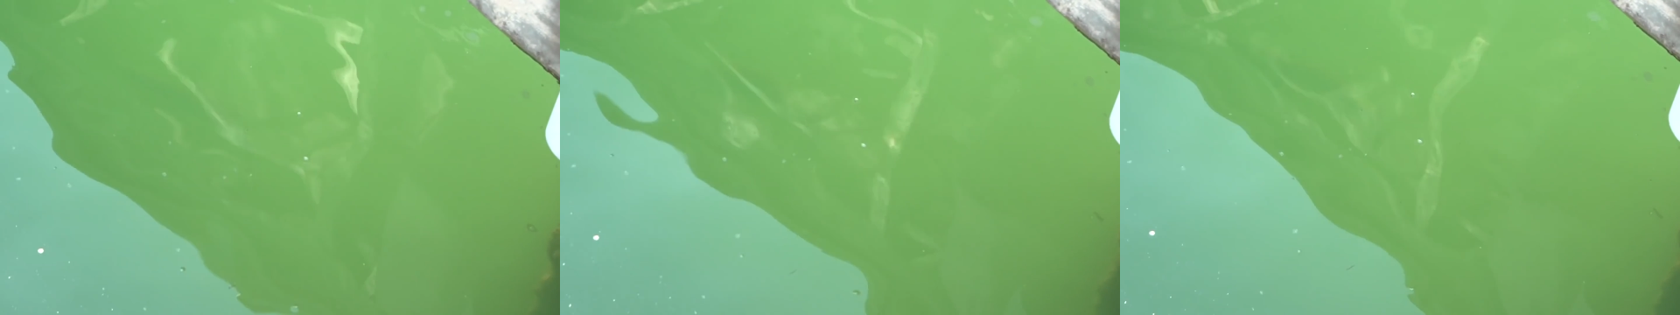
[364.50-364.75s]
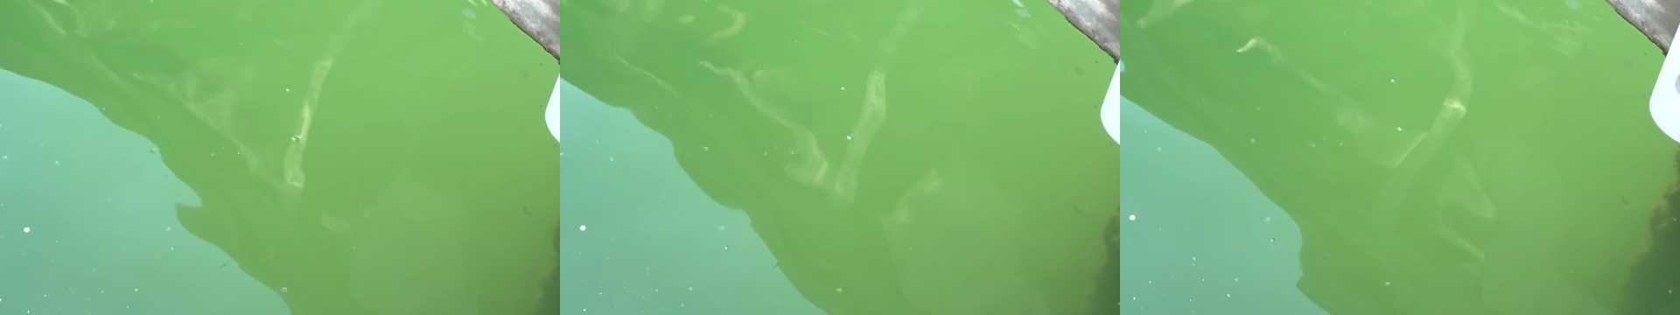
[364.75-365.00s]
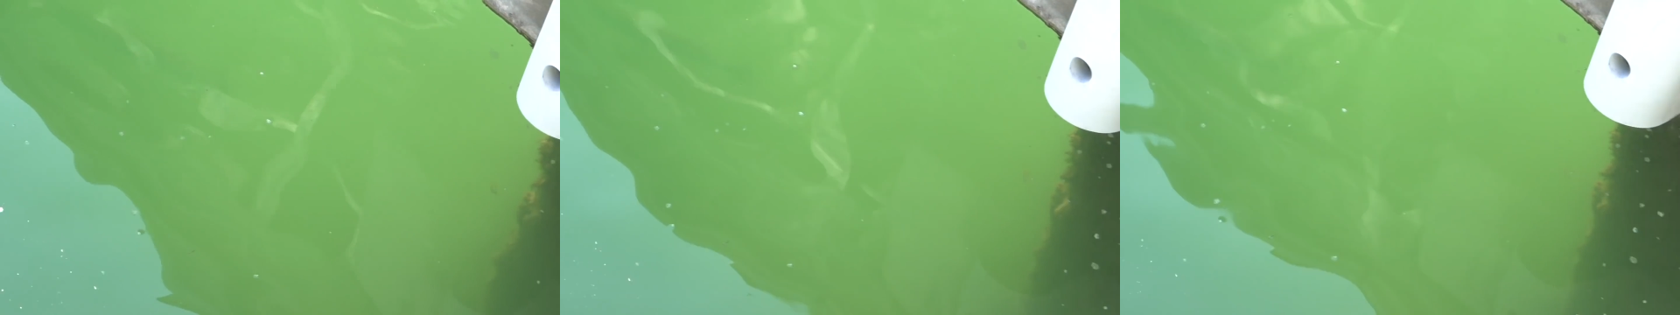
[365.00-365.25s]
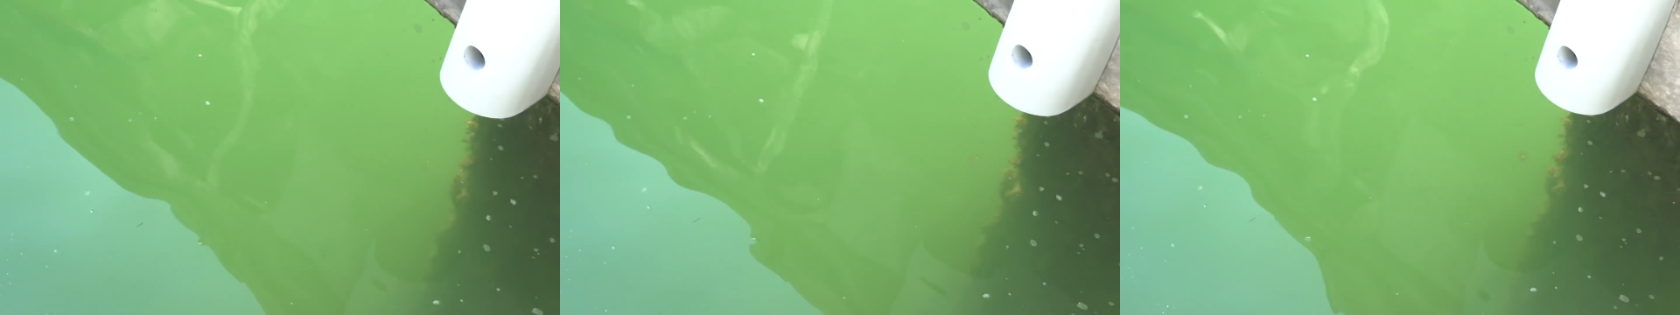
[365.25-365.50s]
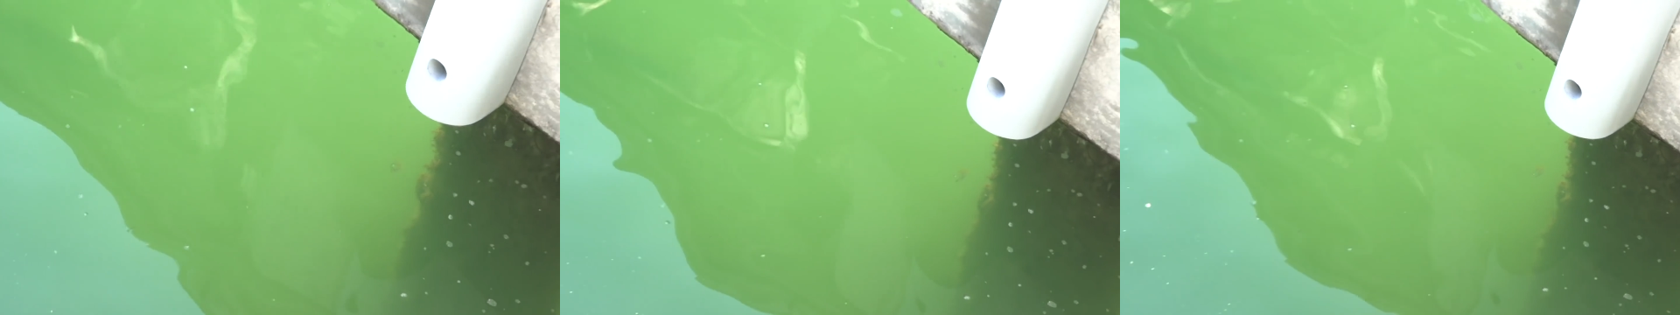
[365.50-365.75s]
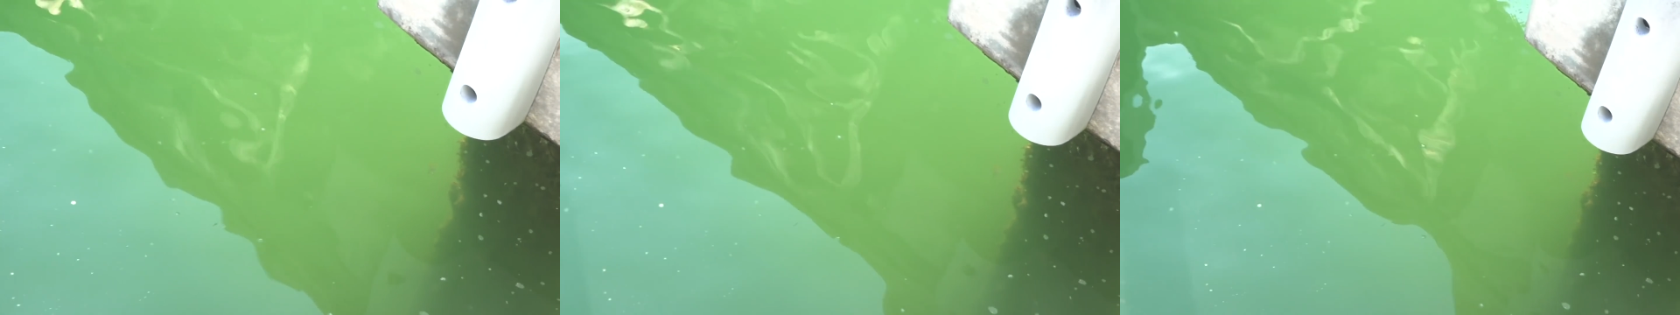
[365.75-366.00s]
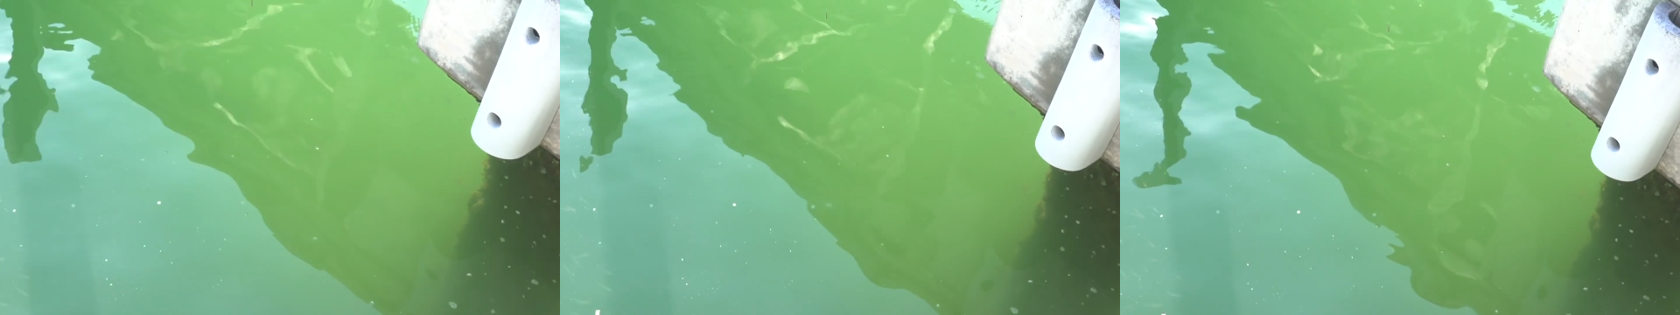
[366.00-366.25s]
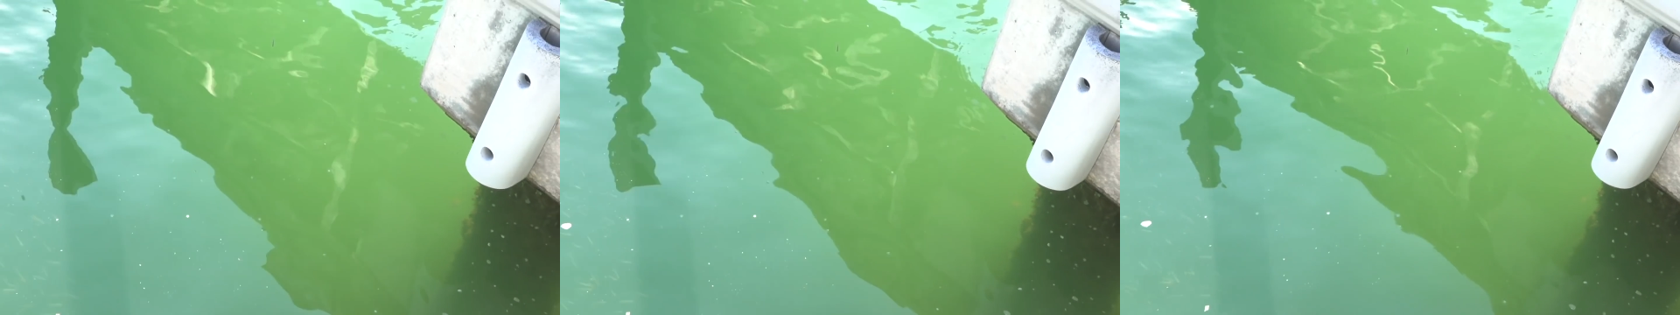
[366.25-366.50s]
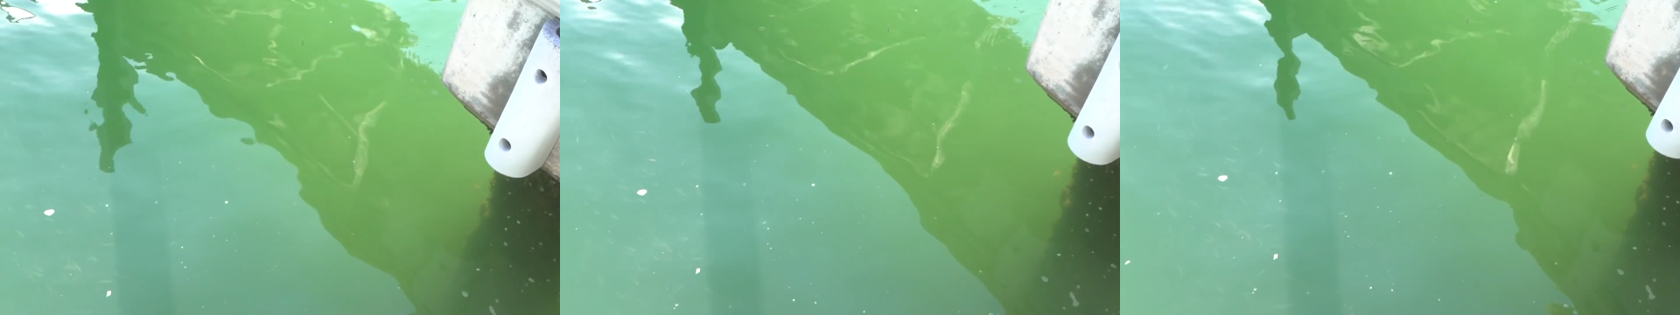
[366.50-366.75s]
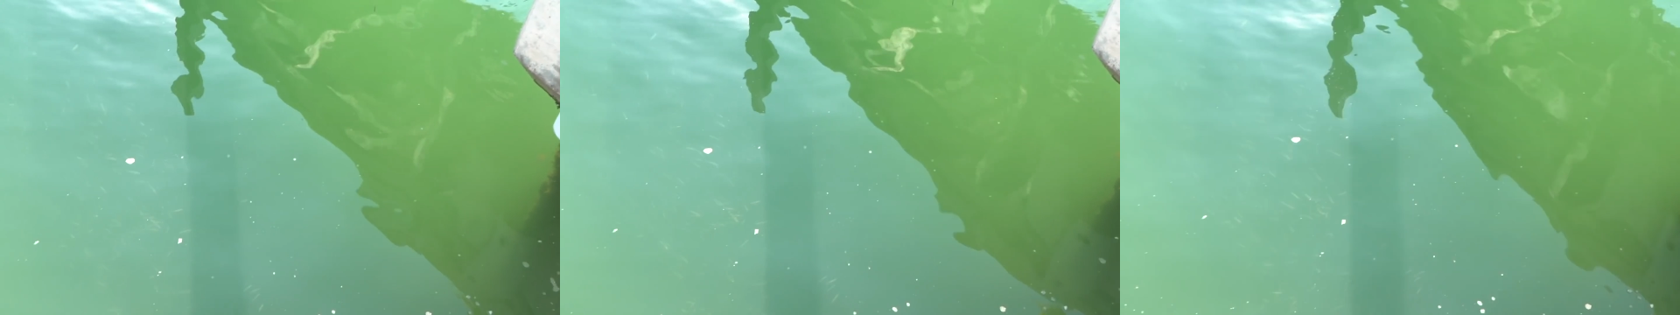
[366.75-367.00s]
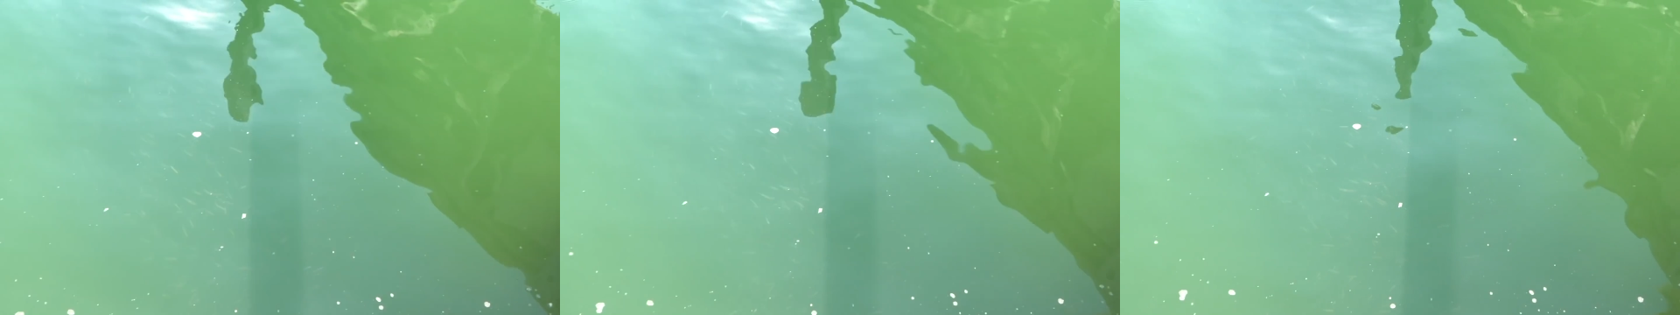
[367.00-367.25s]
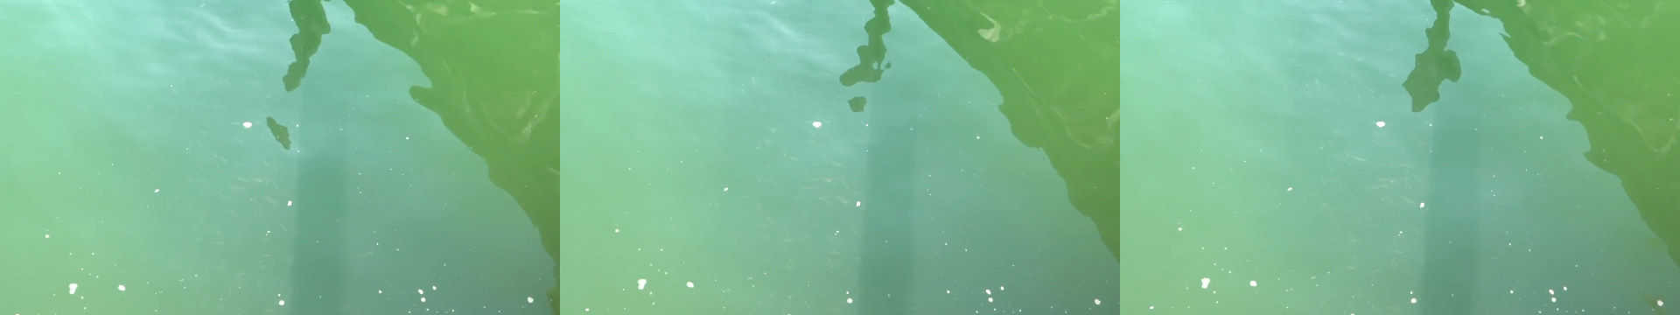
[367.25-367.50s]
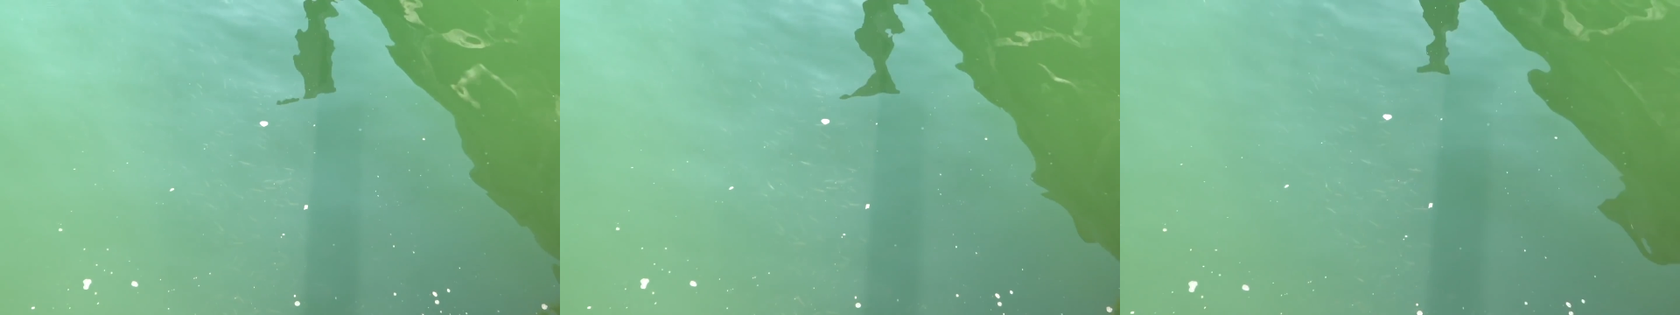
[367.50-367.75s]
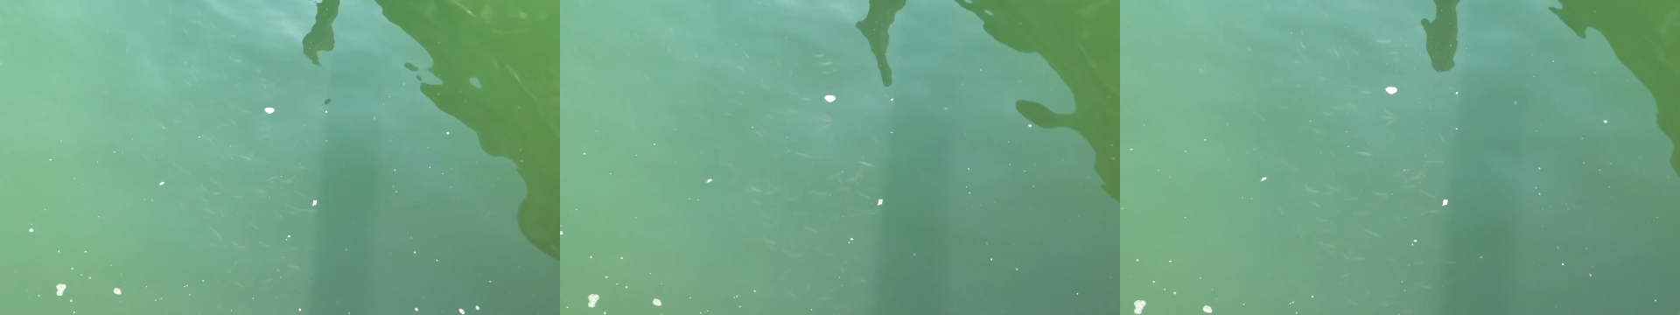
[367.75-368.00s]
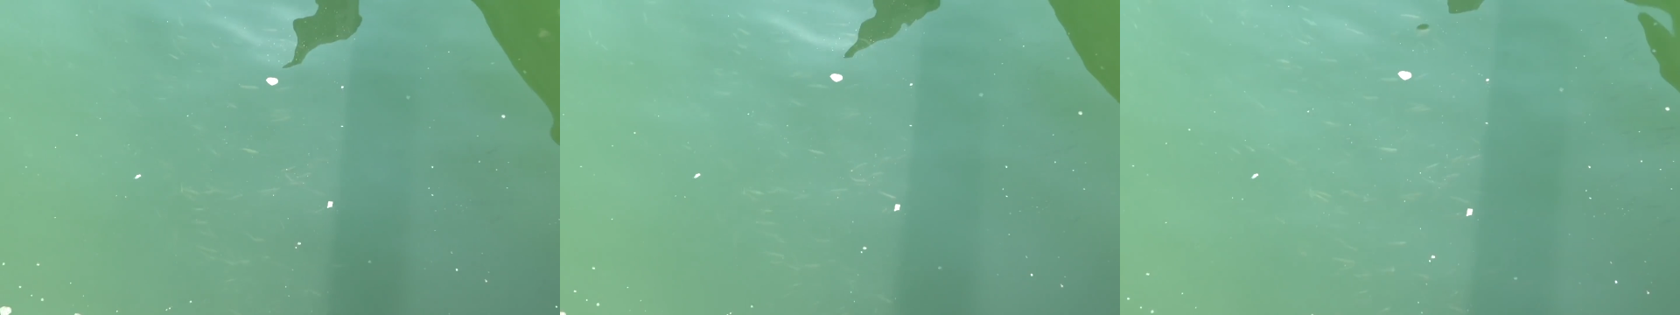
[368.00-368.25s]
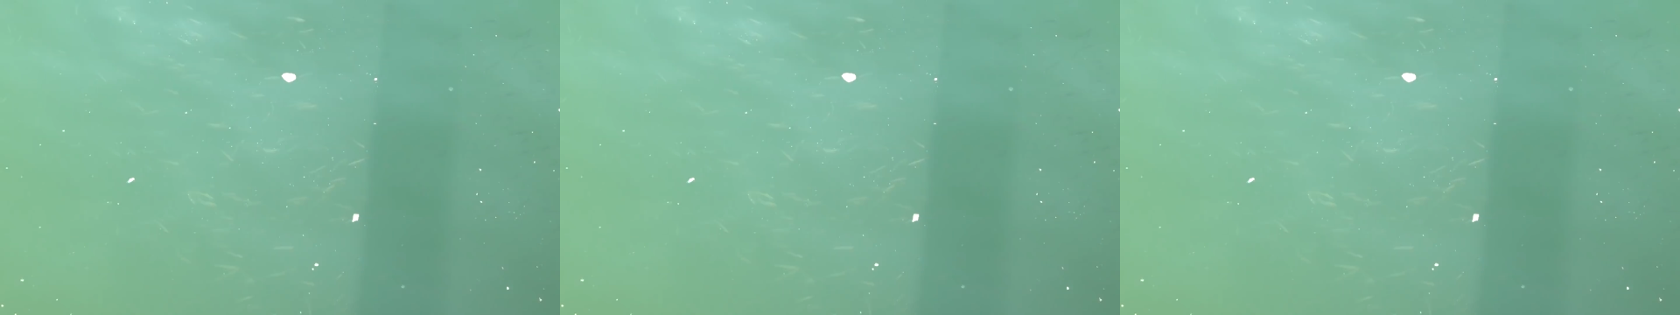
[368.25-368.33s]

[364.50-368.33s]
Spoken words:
(no speaker visible)